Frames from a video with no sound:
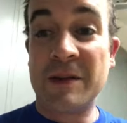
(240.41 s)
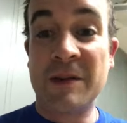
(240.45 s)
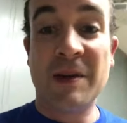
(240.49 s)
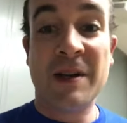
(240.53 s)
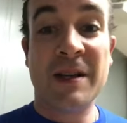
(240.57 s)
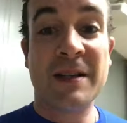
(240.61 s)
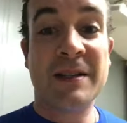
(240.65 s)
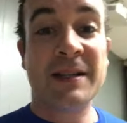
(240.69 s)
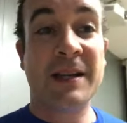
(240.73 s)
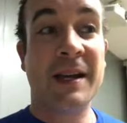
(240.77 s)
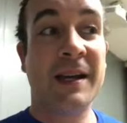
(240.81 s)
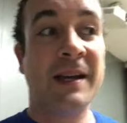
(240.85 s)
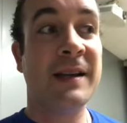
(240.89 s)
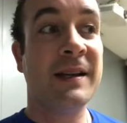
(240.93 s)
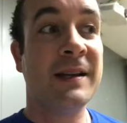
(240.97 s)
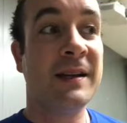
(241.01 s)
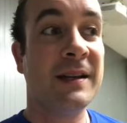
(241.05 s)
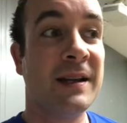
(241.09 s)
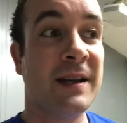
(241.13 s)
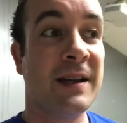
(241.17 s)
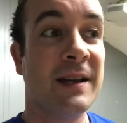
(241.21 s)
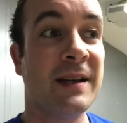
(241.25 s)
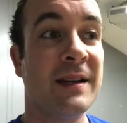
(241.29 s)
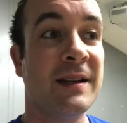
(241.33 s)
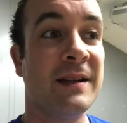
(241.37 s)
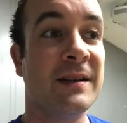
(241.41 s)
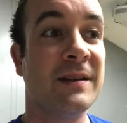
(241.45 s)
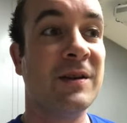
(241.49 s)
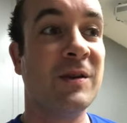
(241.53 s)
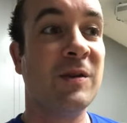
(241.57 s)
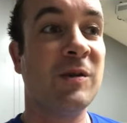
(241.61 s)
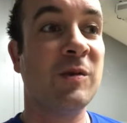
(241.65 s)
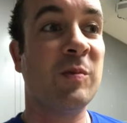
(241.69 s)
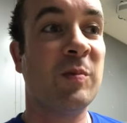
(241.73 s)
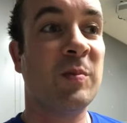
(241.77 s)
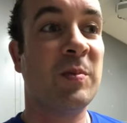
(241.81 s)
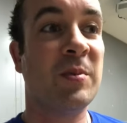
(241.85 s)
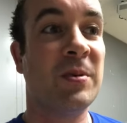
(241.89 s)
a great day, and I
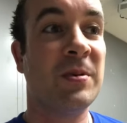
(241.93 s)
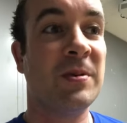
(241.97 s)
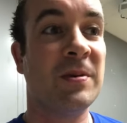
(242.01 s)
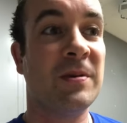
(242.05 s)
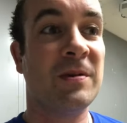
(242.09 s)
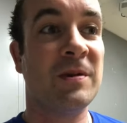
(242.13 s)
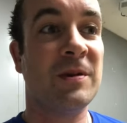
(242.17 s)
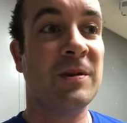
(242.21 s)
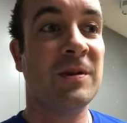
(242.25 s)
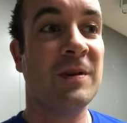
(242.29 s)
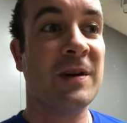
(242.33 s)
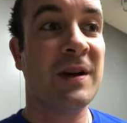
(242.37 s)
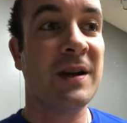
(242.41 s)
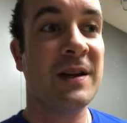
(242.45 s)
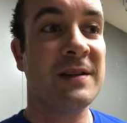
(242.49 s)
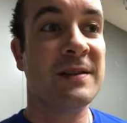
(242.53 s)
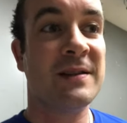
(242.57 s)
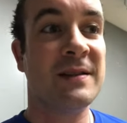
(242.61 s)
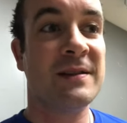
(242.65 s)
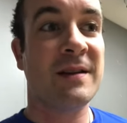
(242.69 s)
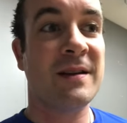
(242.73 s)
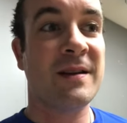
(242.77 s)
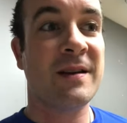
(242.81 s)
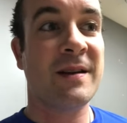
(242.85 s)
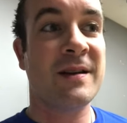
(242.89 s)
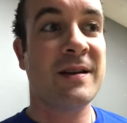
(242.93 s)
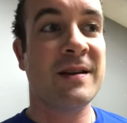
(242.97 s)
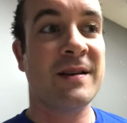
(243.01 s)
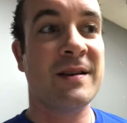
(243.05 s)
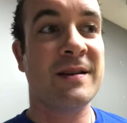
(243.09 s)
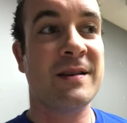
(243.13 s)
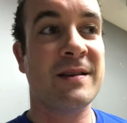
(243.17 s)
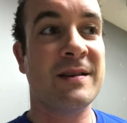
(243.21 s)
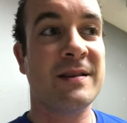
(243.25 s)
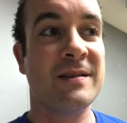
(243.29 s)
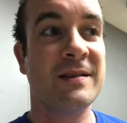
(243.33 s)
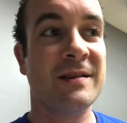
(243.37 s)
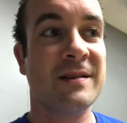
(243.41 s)
hope you guys
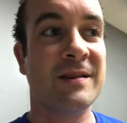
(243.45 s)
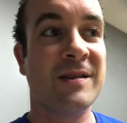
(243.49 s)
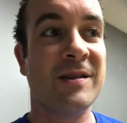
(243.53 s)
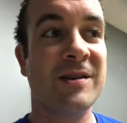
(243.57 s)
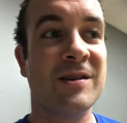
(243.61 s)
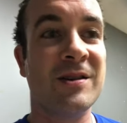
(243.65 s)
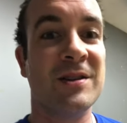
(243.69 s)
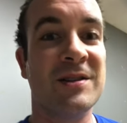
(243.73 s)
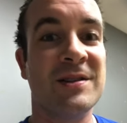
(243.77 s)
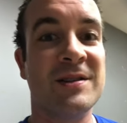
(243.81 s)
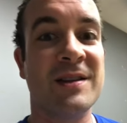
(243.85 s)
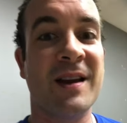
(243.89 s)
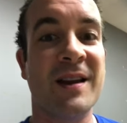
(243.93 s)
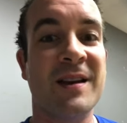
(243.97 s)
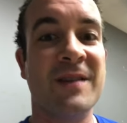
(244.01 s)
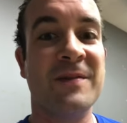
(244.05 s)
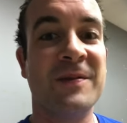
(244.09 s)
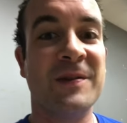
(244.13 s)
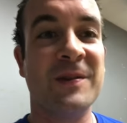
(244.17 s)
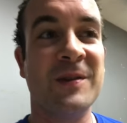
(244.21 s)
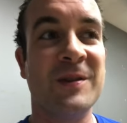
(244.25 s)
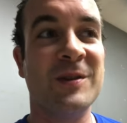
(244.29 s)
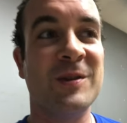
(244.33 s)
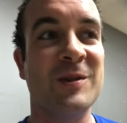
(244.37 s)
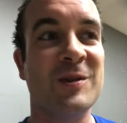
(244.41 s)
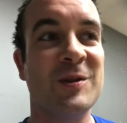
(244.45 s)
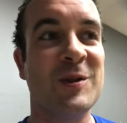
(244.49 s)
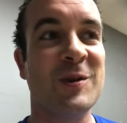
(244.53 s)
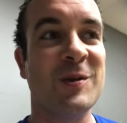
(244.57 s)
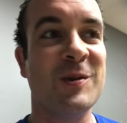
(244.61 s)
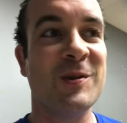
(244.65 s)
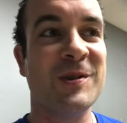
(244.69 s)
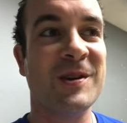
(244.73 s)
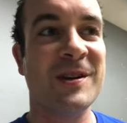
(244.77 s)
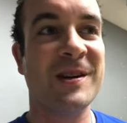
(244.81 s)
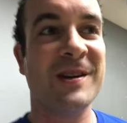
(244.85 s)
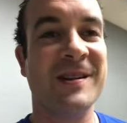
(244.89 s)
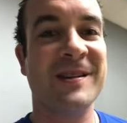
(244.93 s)
are excited for the new
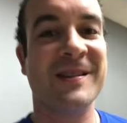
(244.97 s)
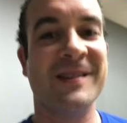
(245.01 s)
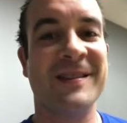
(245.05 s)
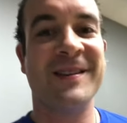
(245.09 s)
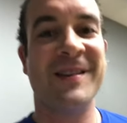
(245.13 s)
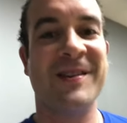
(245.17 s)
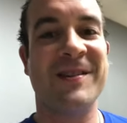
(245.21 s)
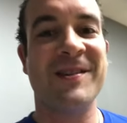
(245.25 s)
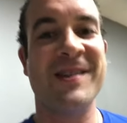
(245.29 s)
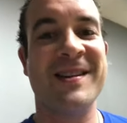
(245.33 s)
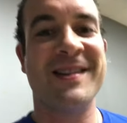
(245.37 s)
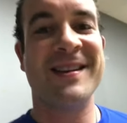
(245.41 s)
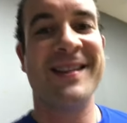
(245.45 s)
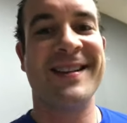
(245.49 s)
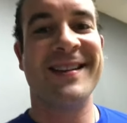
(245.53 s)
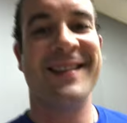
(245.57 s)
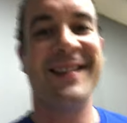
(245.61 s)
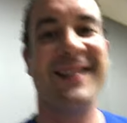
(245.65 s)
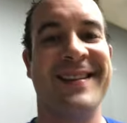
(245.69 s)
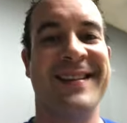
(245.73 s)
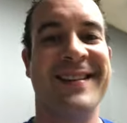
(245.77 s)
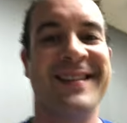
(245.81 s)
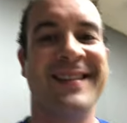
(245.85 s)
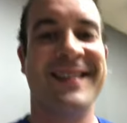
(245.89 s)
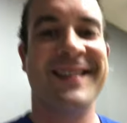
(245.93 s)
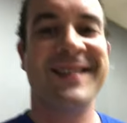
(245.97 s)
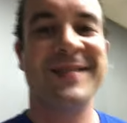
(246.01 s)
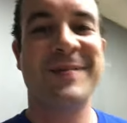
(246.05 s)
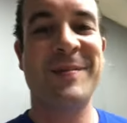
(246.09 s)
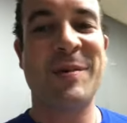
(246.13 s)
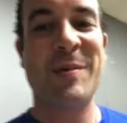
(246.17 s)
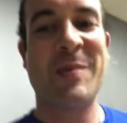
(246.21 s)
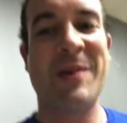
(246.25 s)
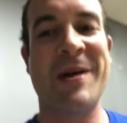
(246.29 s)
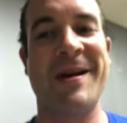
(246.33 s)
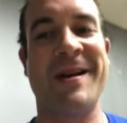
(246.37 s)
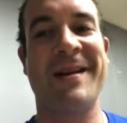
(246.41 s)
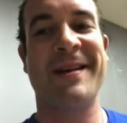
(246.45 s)
school year. All right,
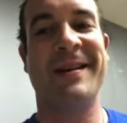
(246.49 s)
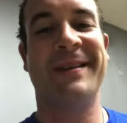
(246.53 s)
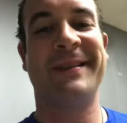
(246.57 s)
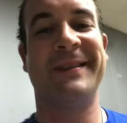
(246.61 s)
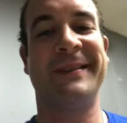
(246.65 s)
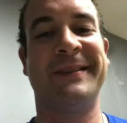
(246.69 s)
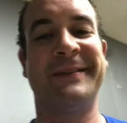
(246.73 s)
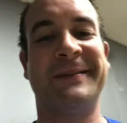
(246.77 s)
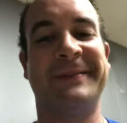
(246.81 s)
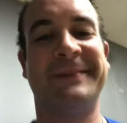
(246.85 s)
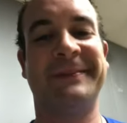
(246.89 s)
bye-bye.